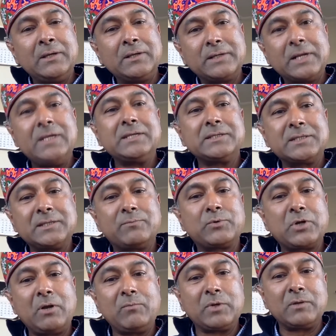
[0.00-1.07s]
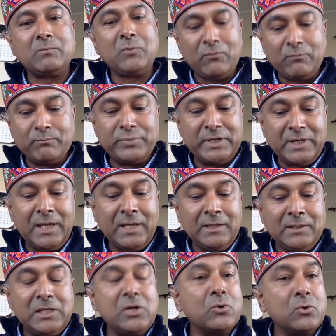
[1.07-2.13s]
raise the problem of bringing
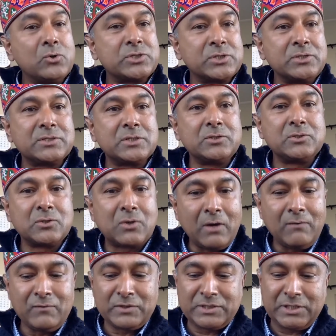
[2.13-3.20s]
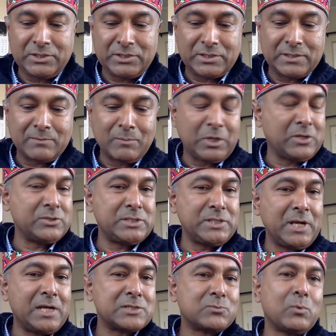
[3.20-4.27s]
the oceans into conversation, because
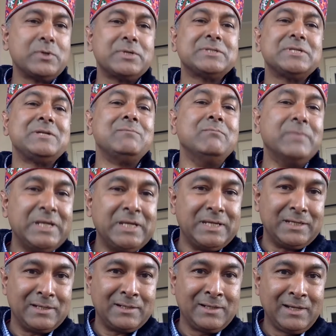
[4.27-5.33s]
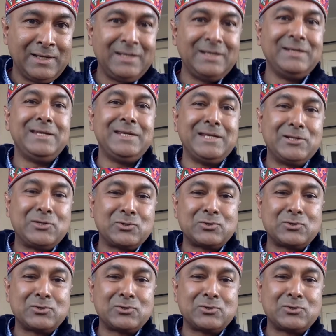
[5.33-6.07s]
she asked, what does it mean, indeed, to